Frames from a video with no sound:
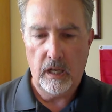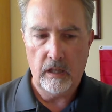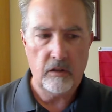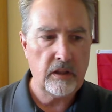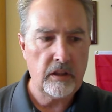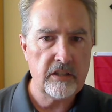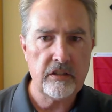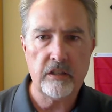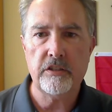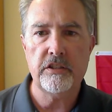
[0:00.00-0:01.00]
Hello class,
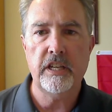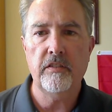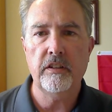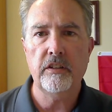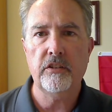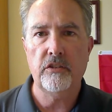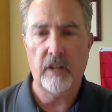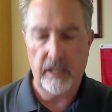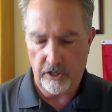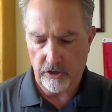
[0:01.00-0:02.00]
Dr. Stevens
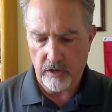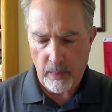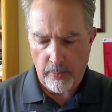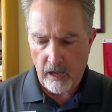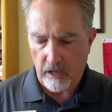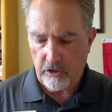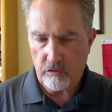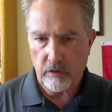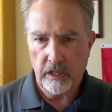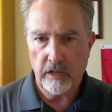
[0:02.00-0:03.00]
here.
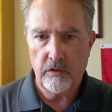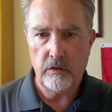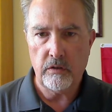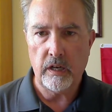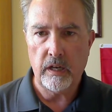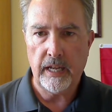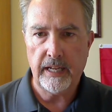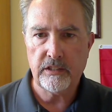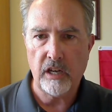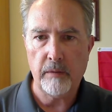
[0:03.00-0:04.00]
Just want to give you a
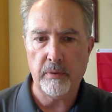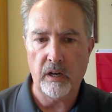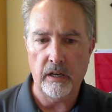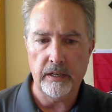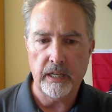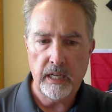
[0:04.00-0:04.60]
heads up on